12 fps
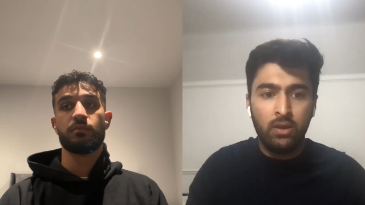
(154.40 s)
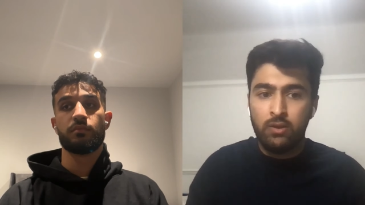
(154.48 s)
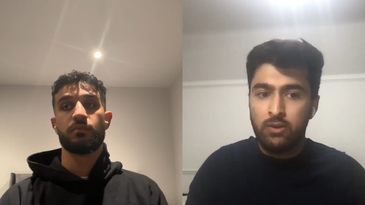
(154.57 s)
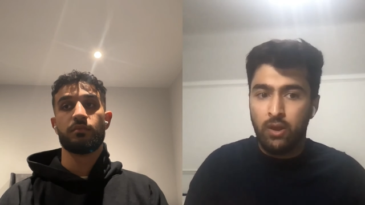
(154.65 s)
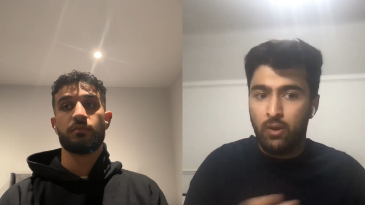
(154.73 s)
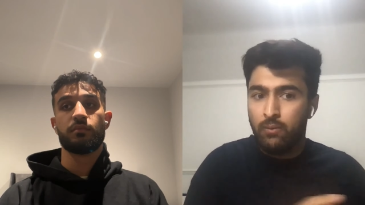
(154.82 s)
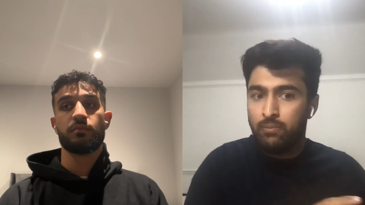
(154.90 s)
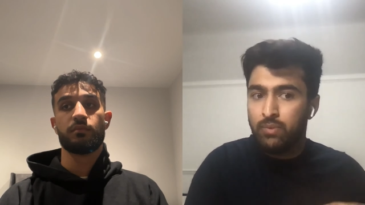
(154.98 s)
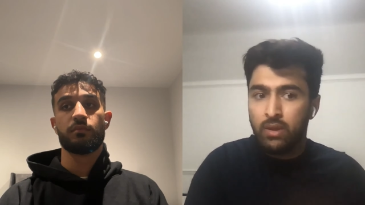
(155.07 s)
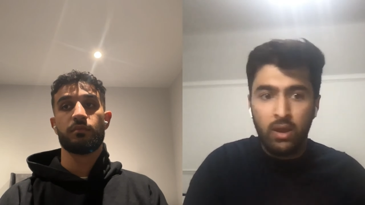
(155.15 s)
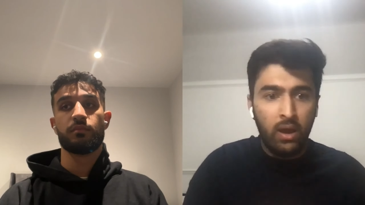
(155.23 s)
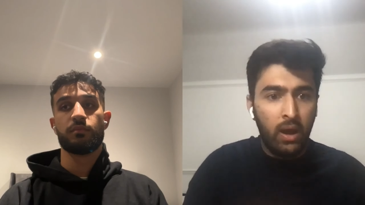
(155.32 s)
Speaker 1: you know
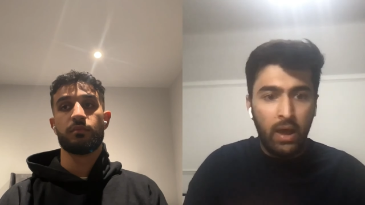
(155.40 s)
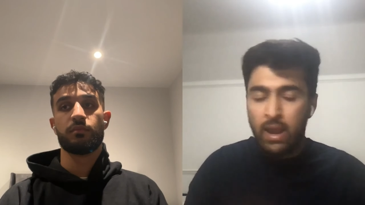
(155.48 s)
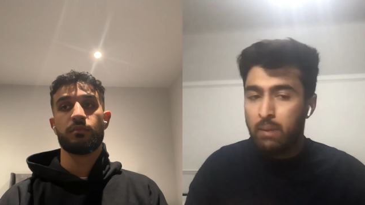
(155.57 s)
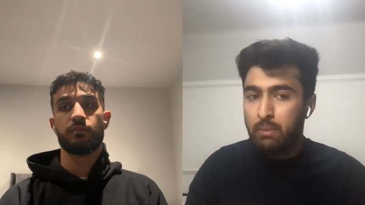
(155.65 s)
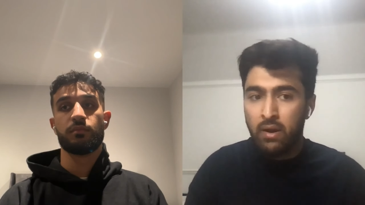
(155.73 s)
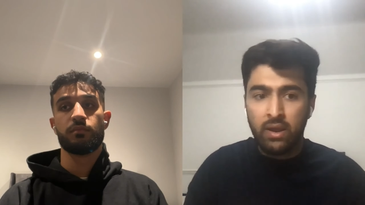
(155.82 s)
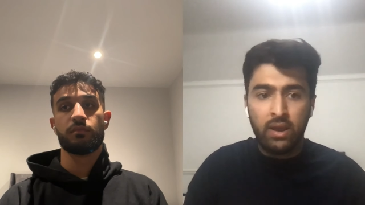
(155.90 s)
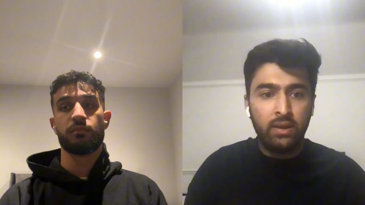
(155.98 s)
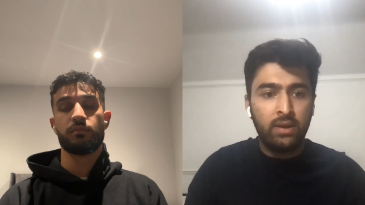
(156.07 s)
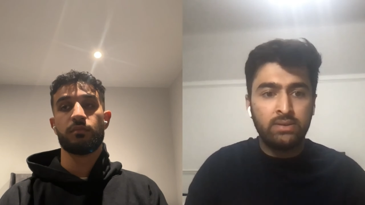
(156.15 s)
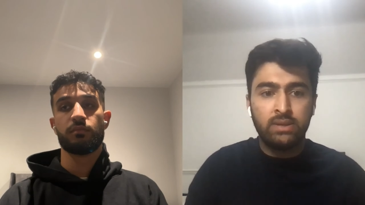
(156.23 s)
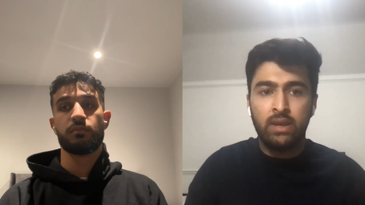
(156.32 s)
an american
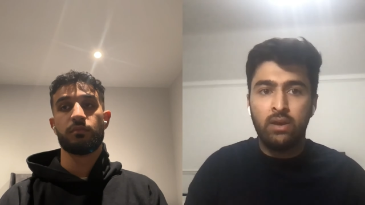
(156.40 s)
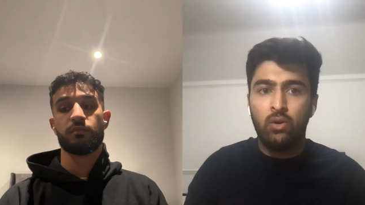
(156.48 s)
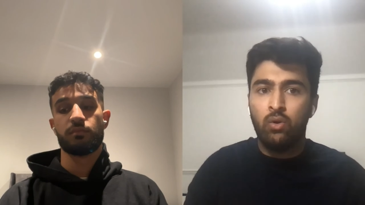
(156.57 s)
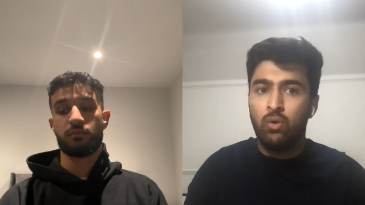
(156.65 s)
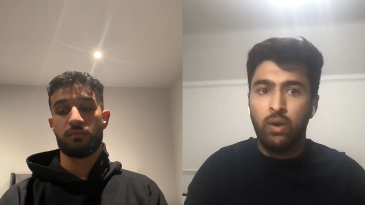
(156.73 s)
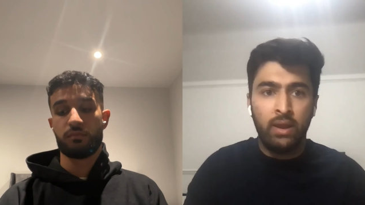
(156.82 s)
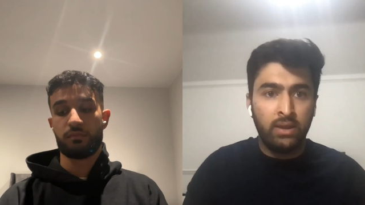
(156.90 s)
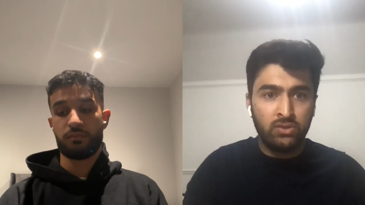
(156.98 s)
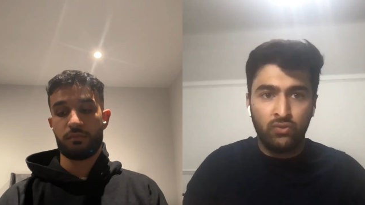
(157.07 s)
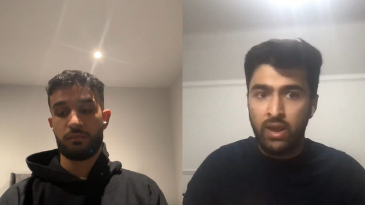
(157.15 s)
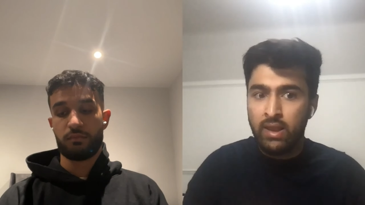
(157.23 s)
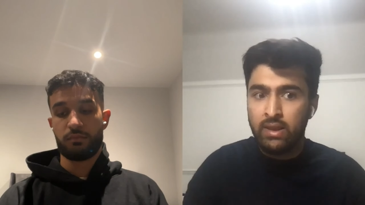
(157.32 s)
does it or an
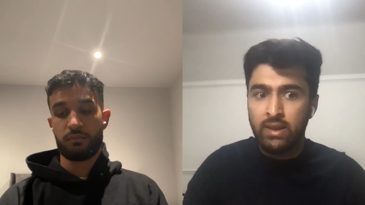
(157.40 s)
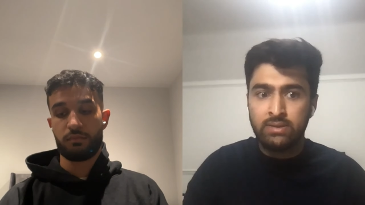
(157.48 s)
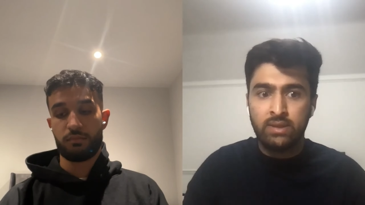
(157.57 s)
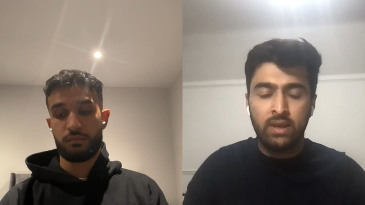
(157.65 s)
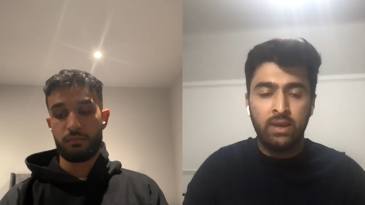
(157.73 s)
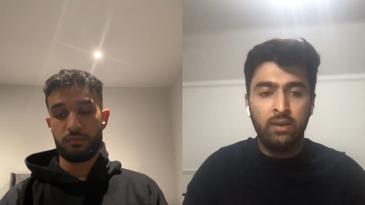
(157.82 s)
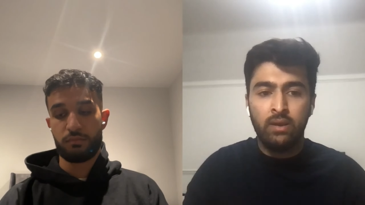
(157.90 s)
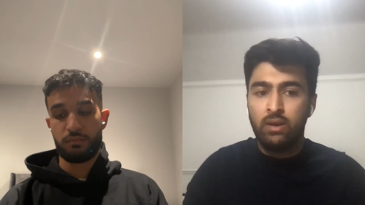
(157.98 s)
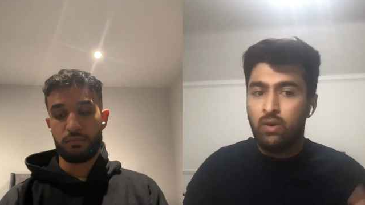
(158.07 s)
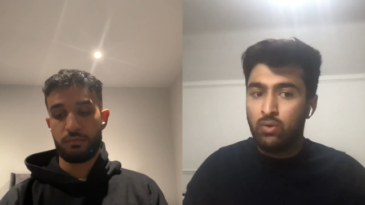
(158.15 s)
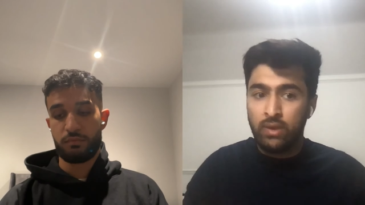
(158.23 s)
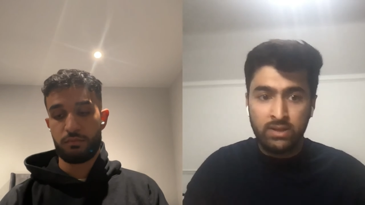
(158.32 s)
israeli does it
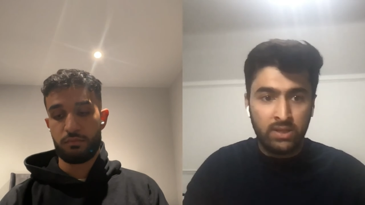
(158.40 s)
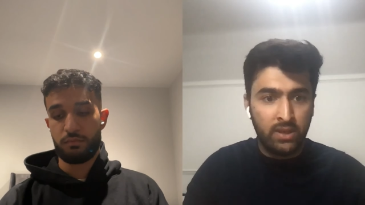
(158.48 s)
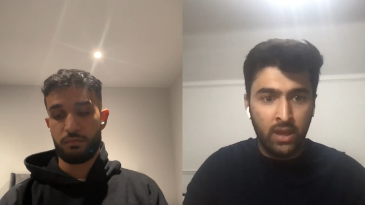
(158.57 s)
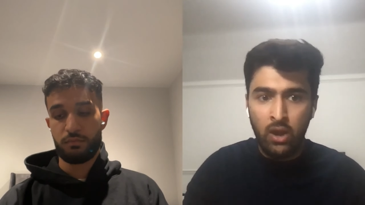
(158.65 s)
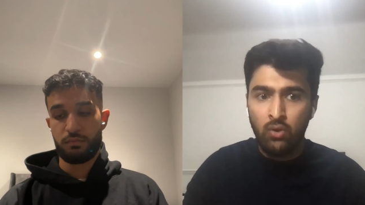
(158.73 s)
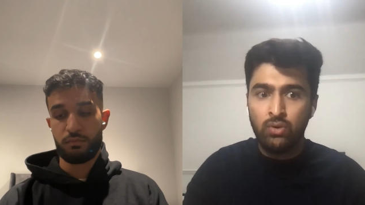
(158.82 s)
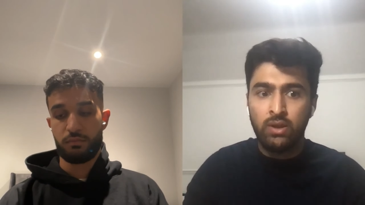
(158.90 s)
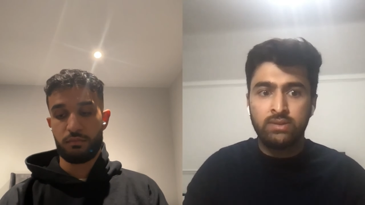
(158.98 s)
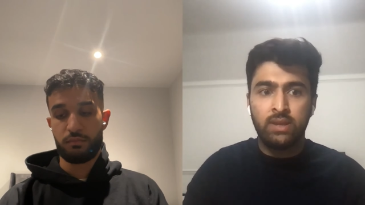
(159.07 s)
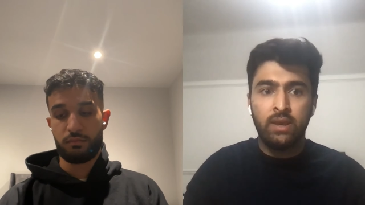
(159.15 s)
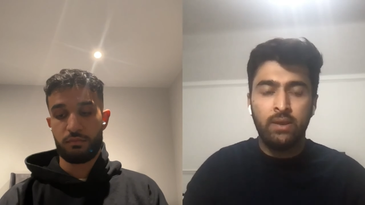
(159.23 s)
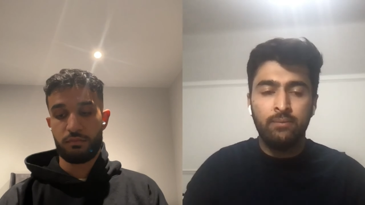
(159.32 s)
or netanyahu
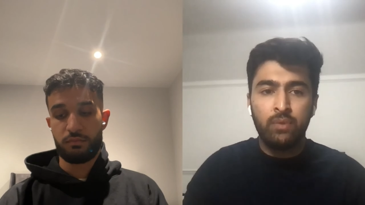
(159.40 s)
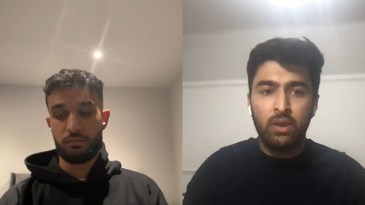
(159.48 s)
does it